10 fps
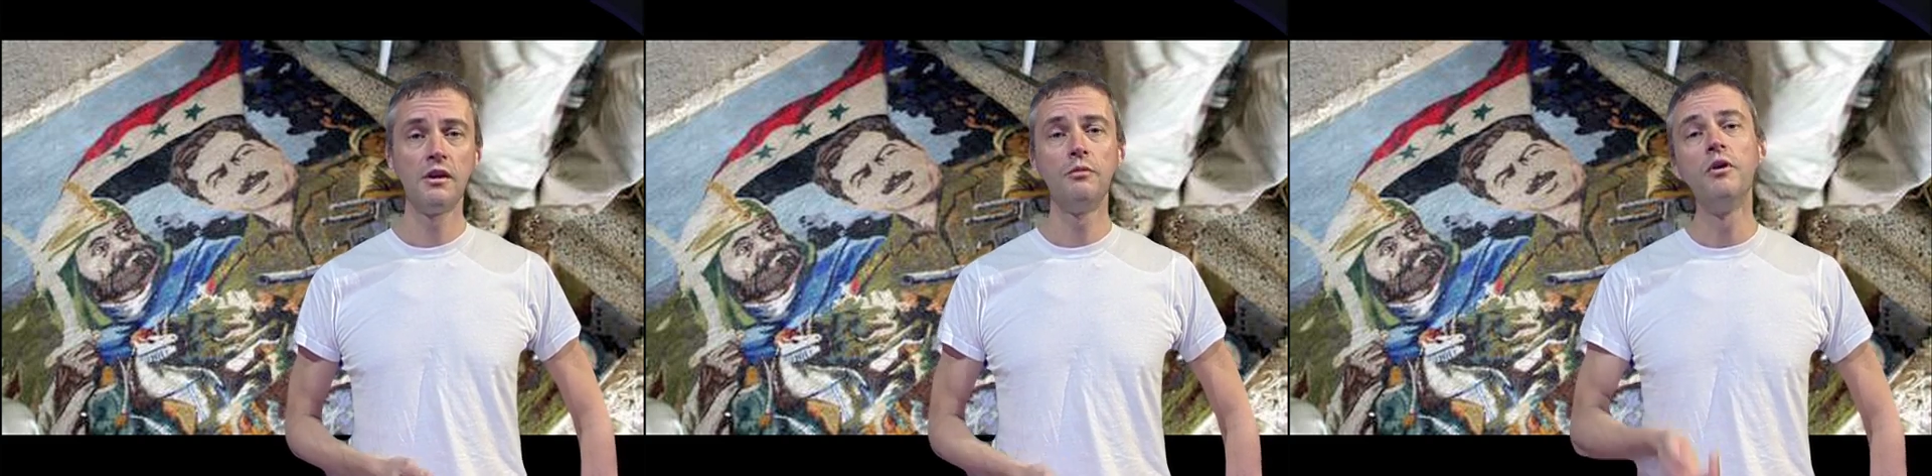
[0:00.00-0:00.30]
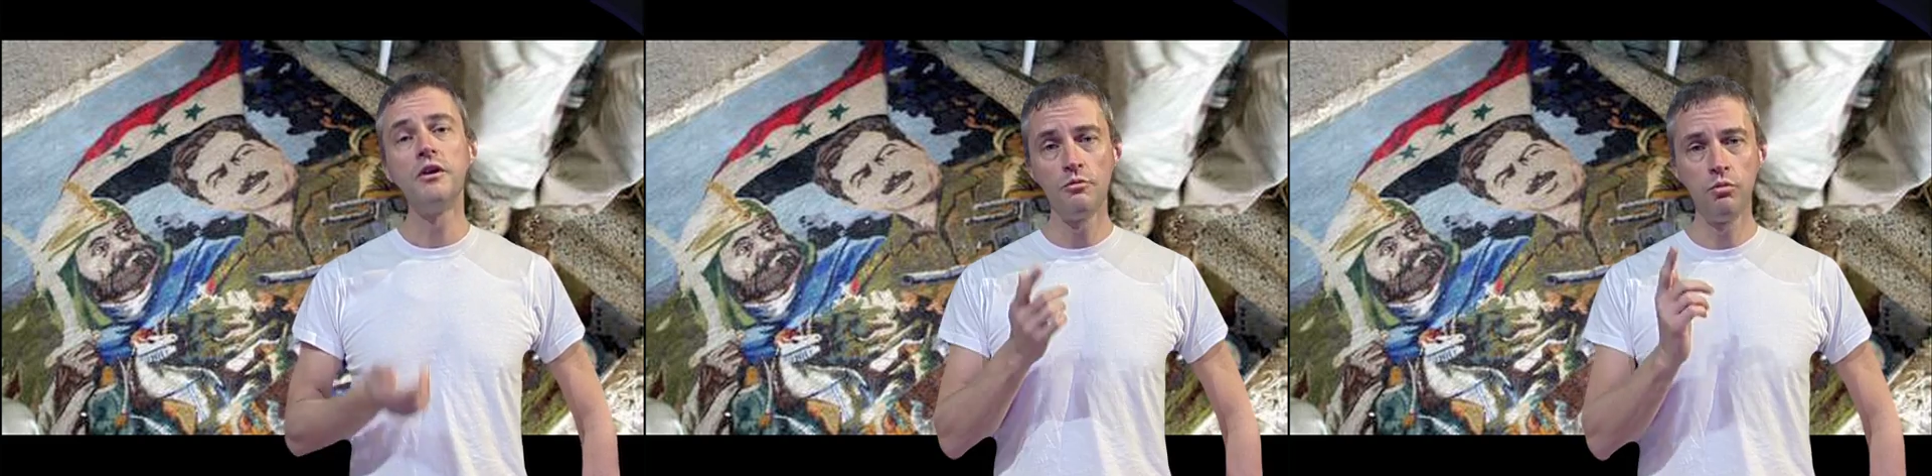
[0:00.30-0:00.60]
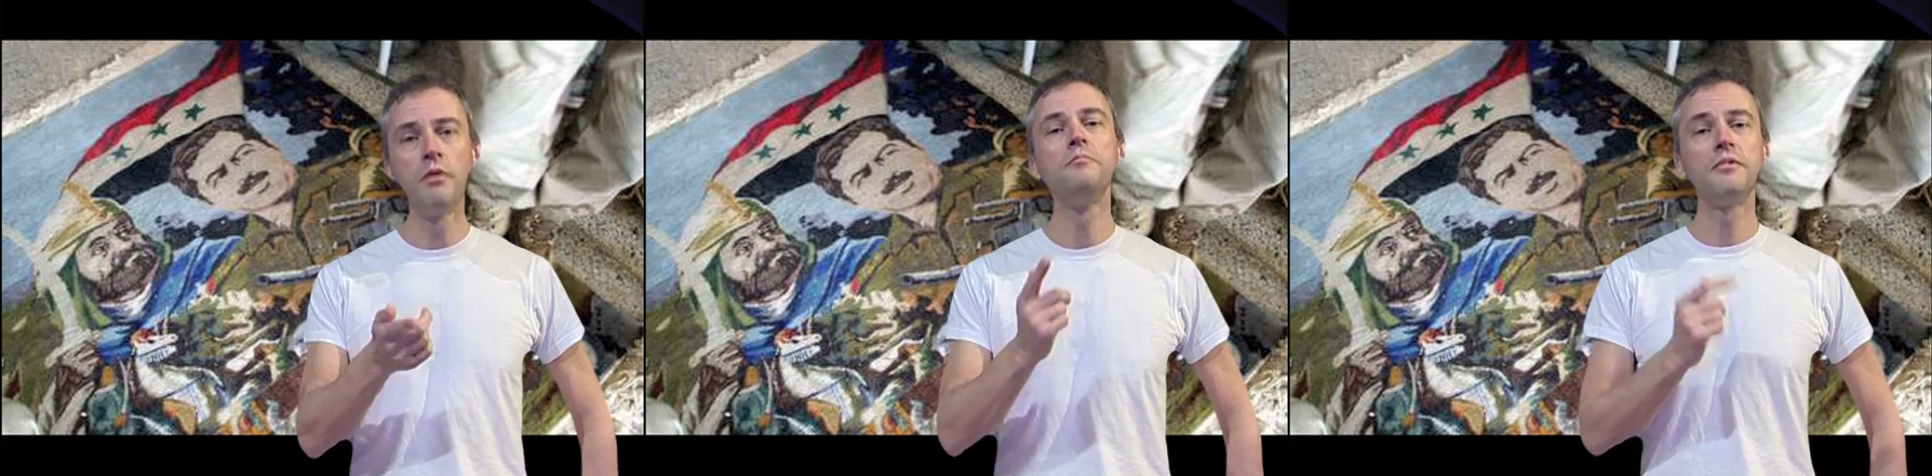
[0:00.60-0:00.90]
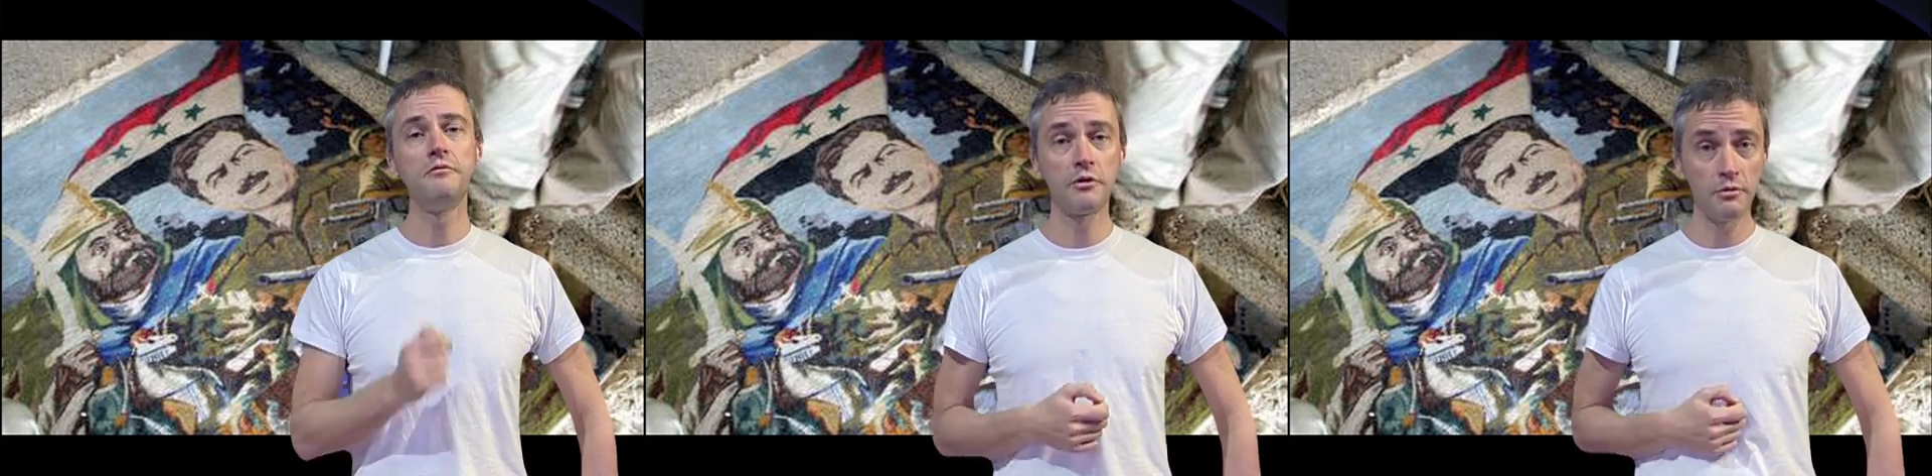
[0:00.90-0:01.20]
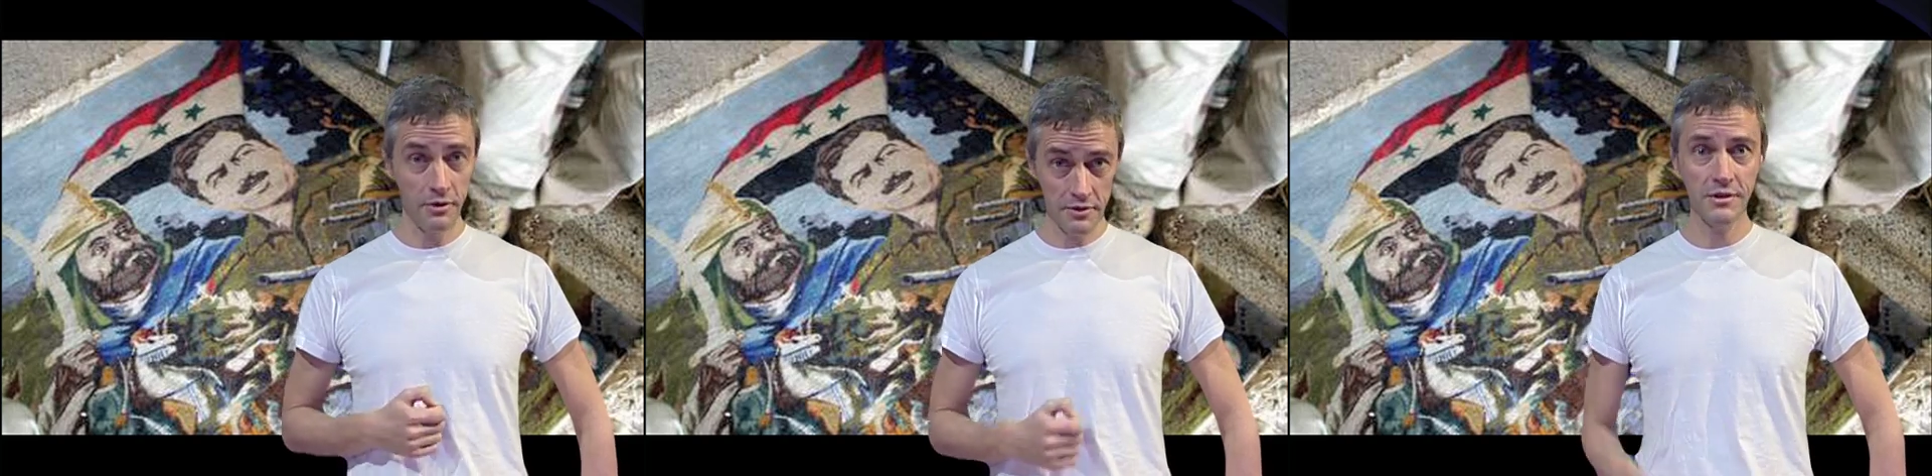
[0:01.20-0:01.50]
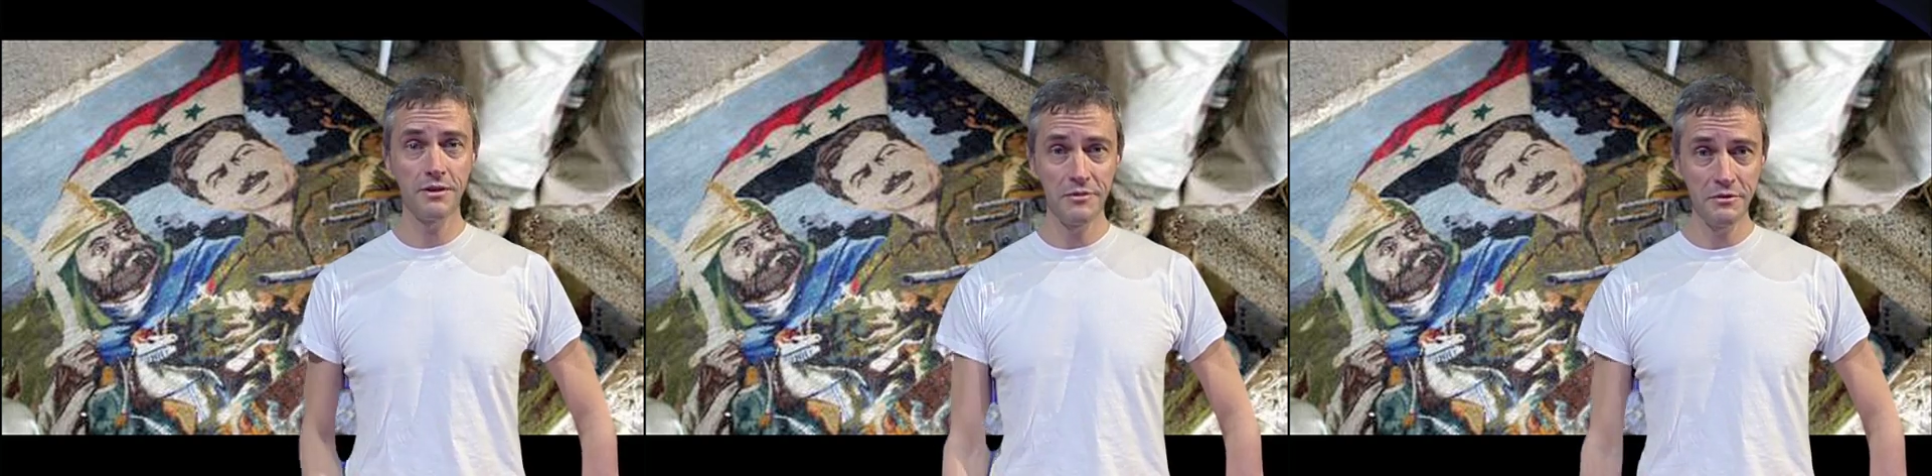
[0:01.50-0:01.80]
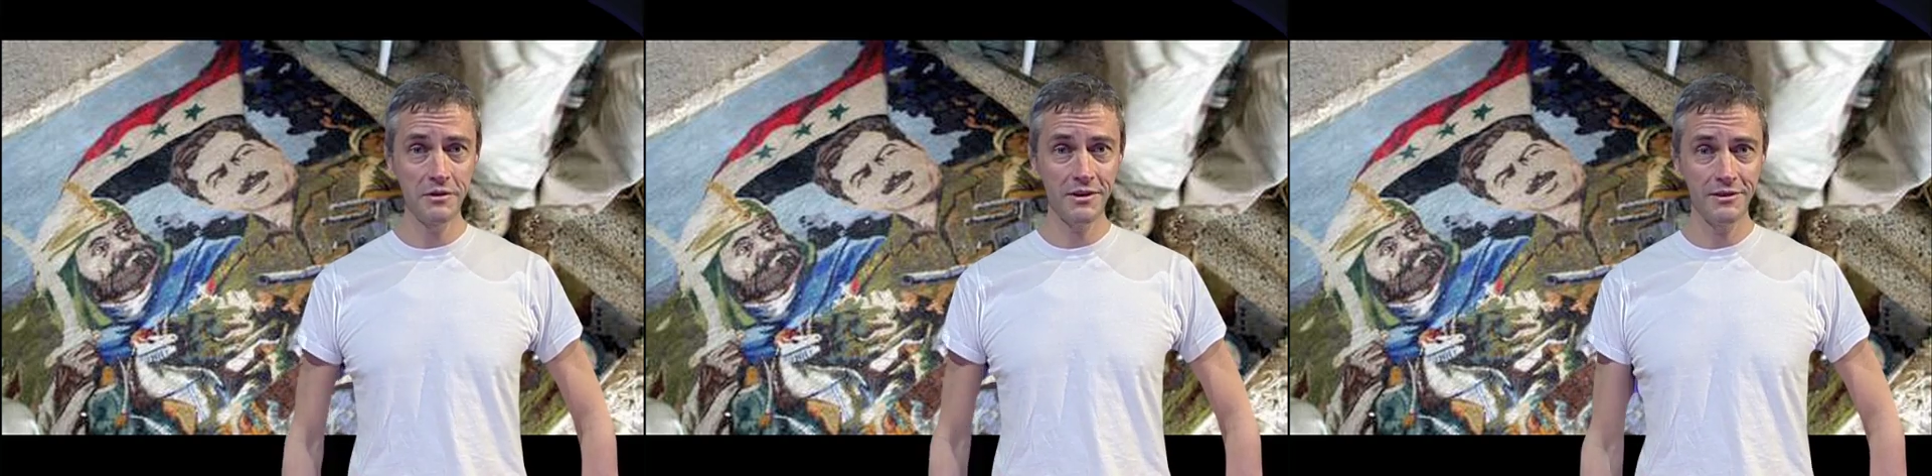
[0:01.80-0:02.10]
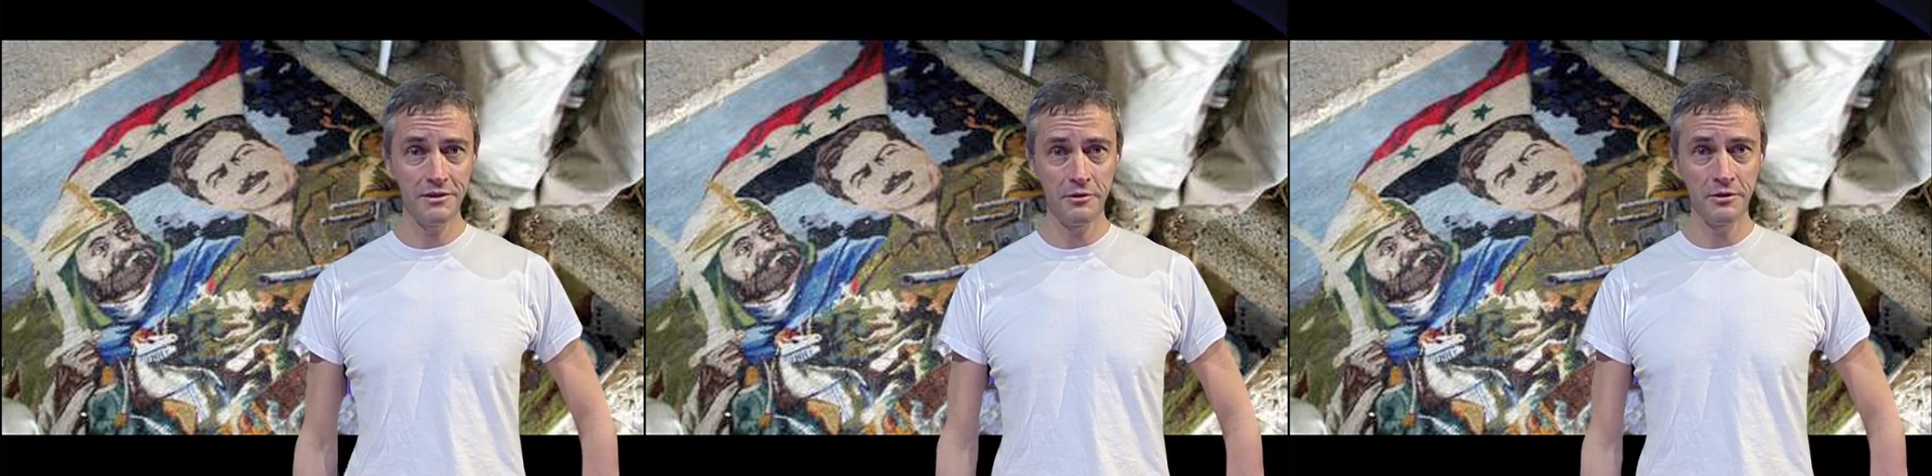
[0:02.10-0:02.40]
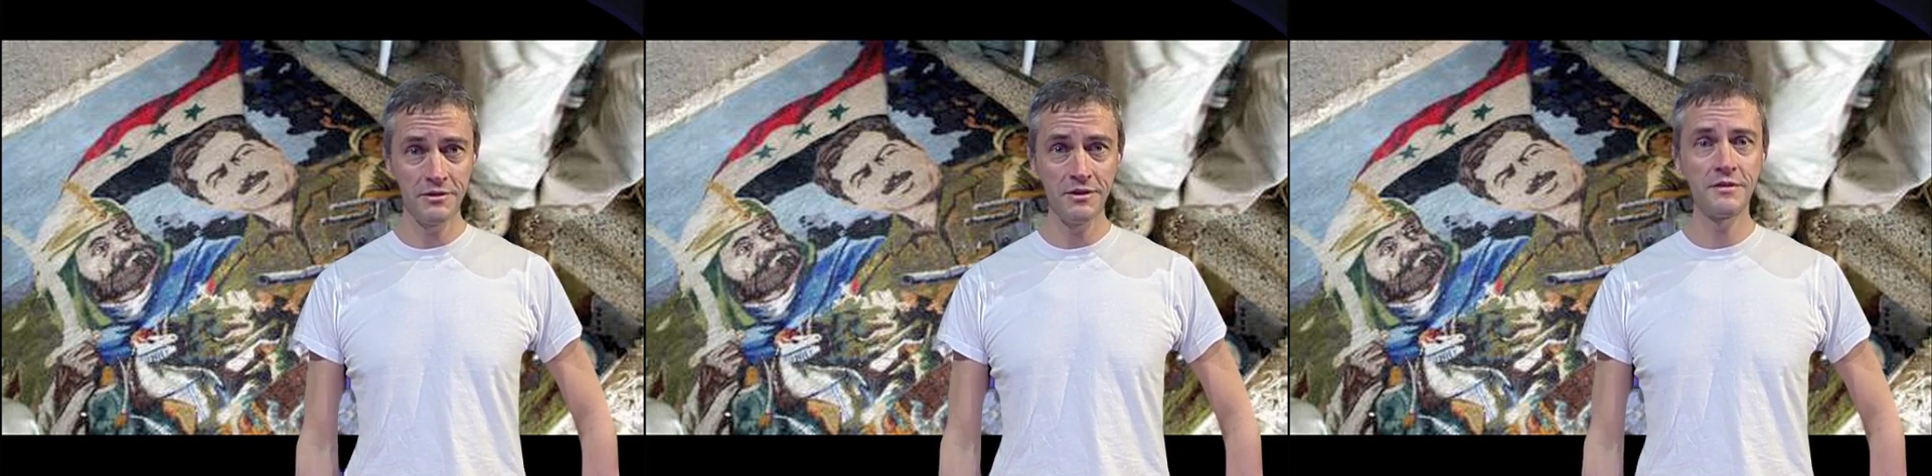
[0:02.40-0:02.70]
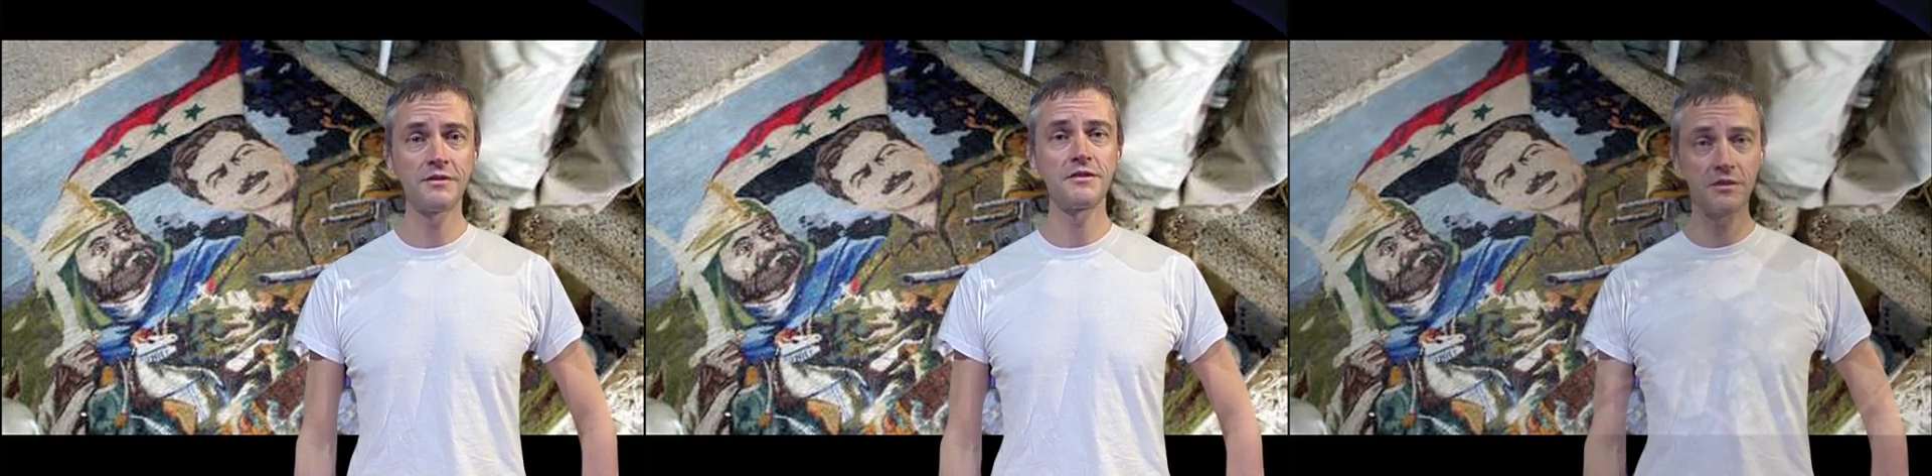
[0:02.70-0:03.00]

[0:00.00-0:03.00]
and where you won't be required to communicate your ideas to